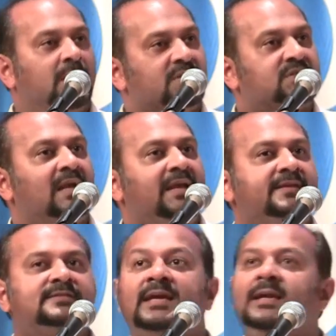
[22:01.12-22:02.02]
He was
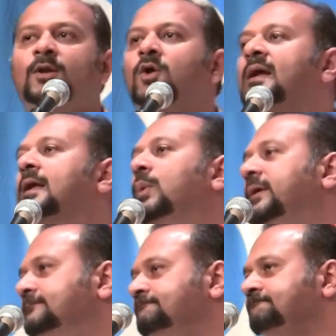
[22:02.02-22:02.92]
released. He did not run
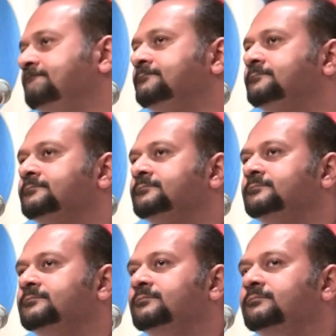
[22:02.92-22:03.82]
away.
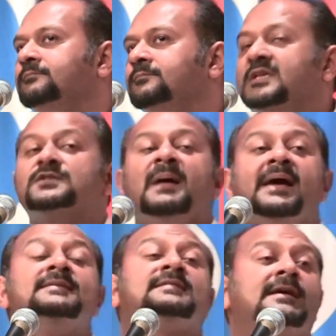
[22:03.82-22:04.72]
This
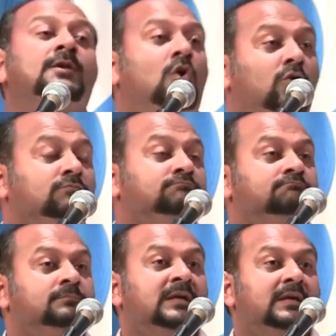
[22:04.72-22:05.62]
man said,
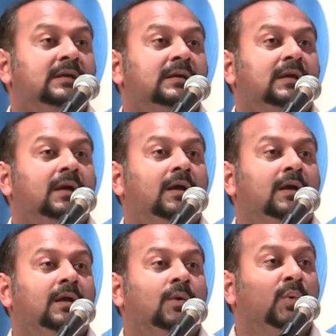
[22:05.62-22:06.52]
no,
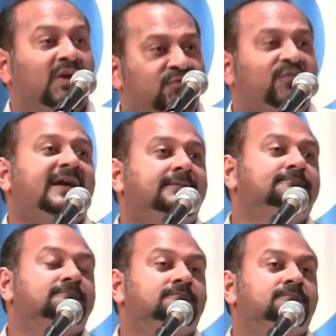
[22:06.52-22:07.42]
we
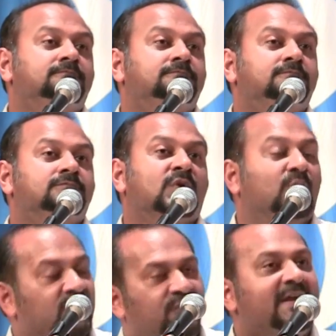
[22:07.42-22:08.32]
fight
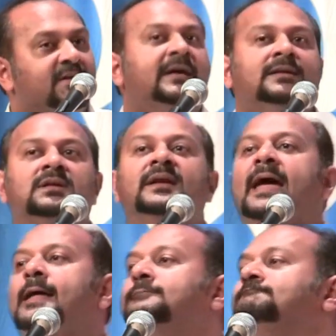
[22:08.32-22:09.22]
right till
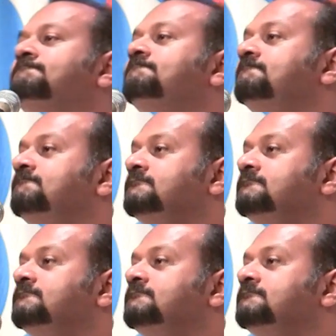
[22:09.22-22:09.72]
the end.